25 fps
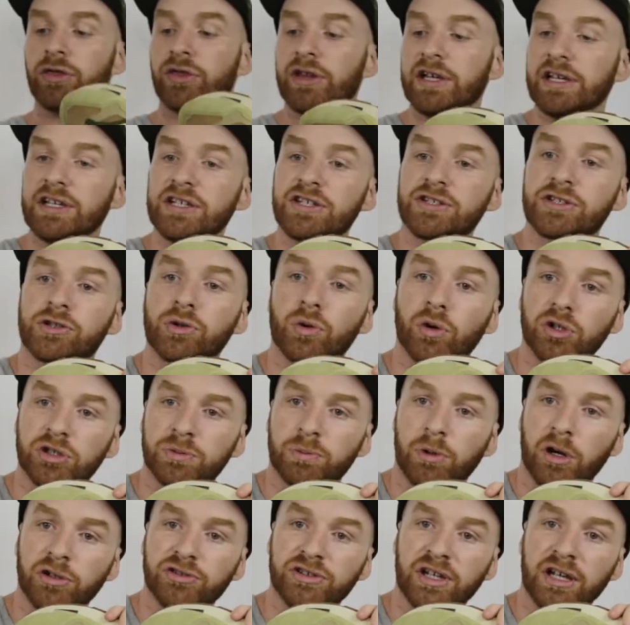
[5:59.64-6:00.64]
these Norse
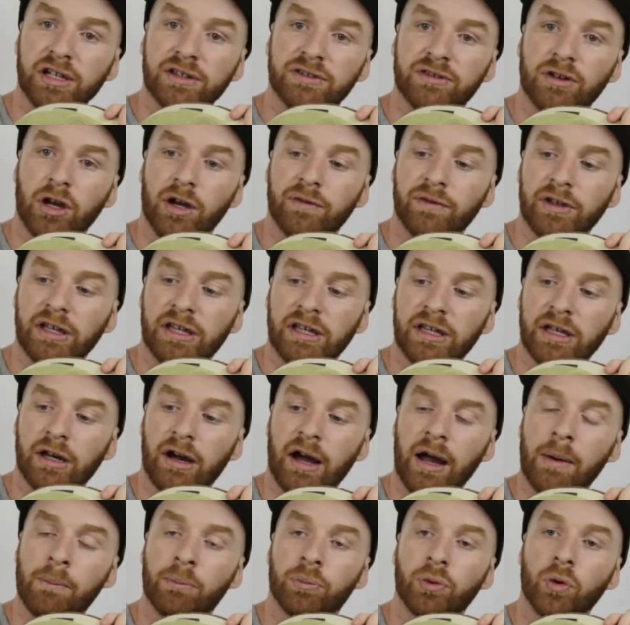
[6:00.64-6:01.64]
projects over here
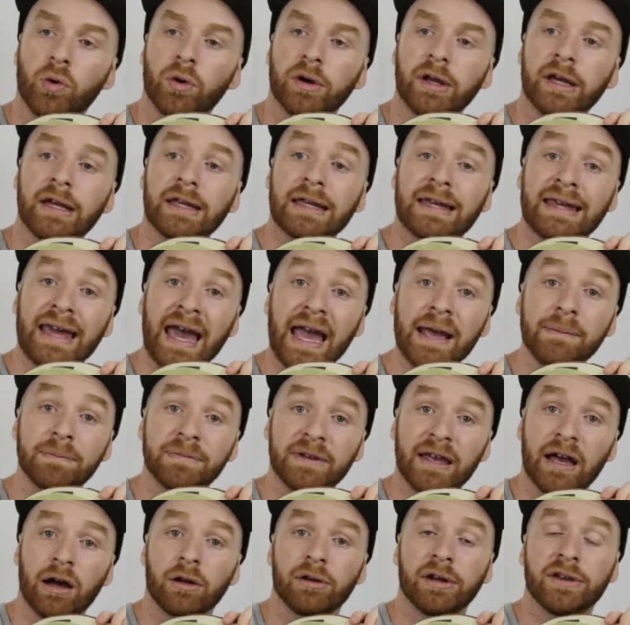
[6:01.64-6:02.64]
I bought in Cape
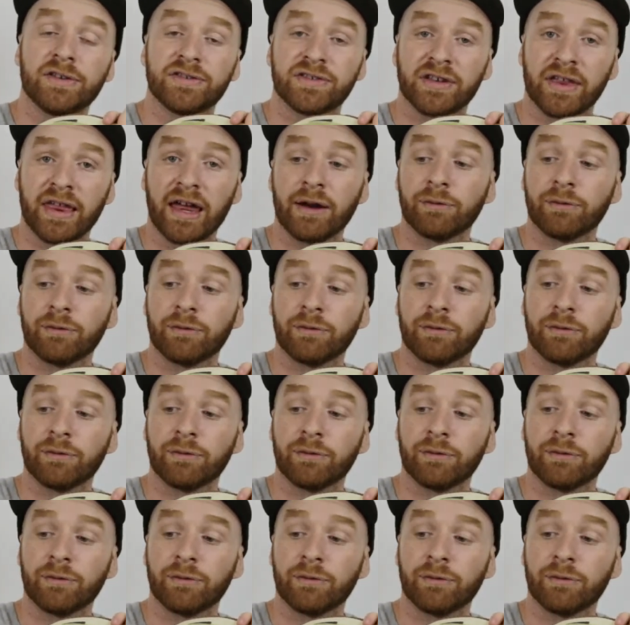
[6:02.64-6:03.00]
Town in South